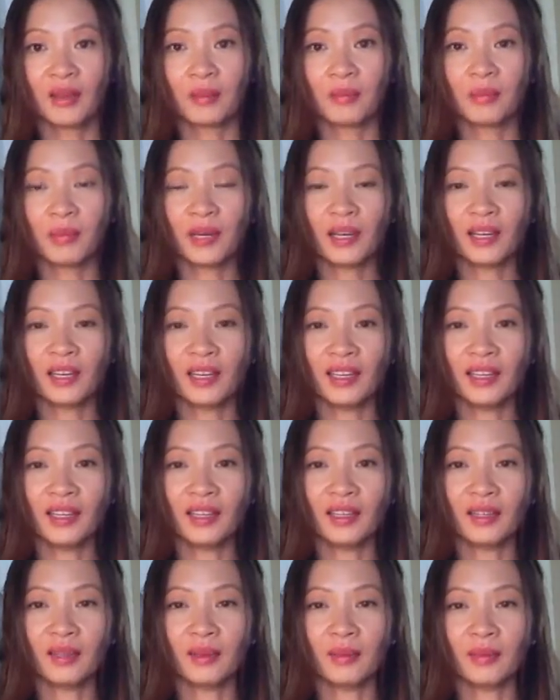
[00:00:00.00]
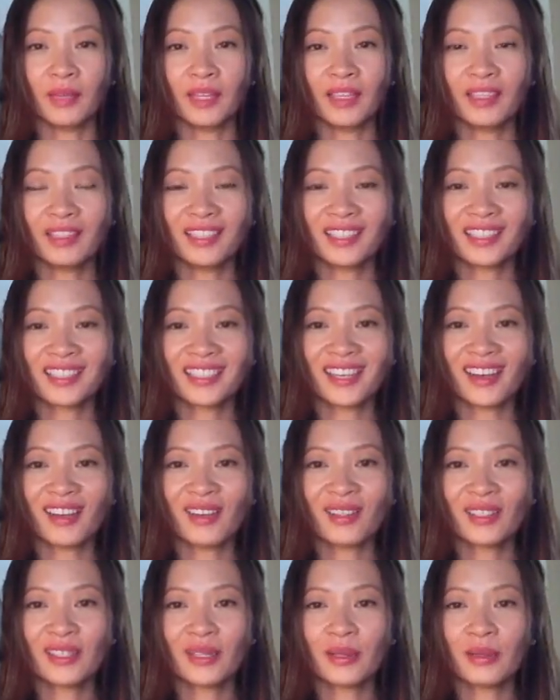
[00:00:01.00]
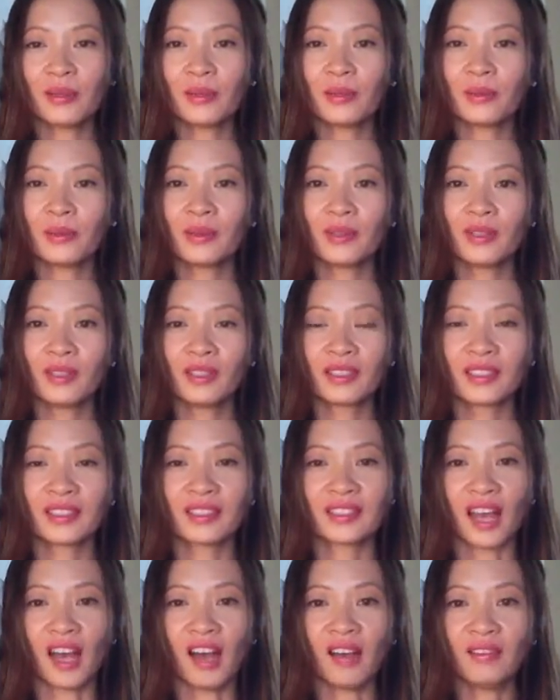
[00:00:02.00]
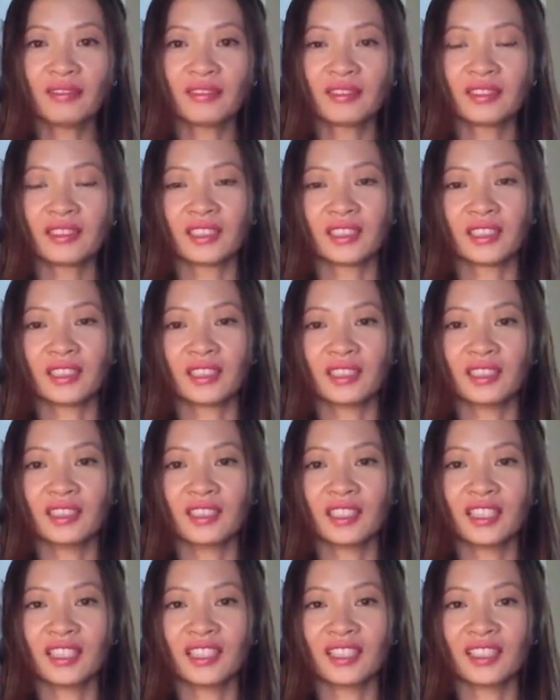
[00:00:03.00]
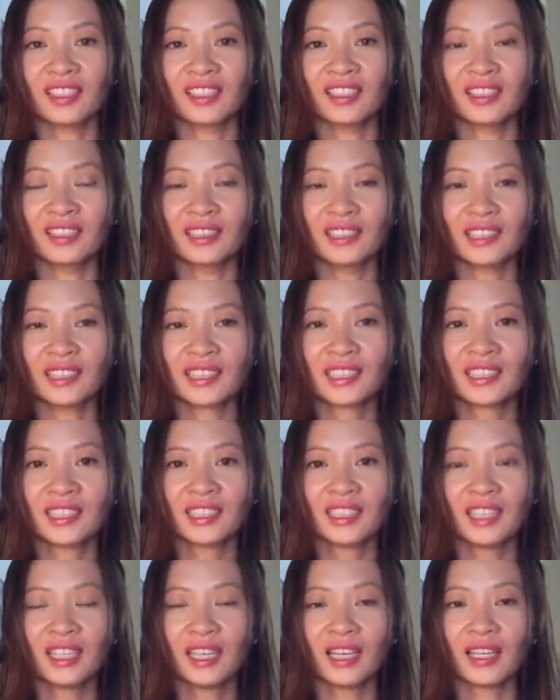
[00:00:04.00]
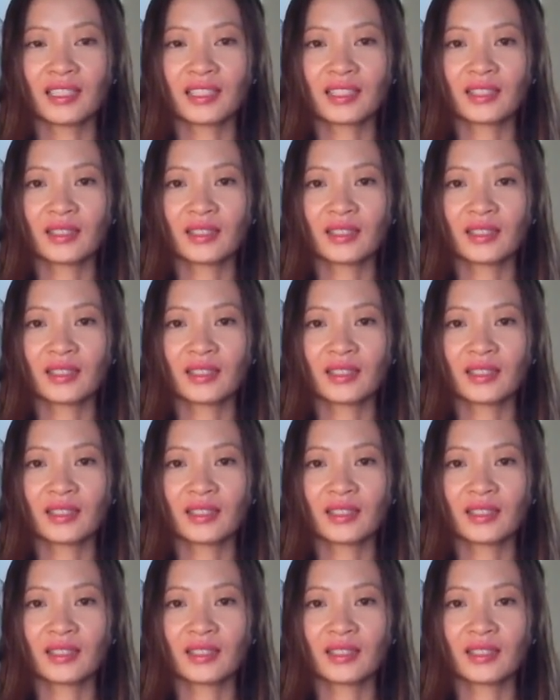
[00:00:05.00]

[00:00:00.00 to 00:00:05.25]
but and it's also softer, and it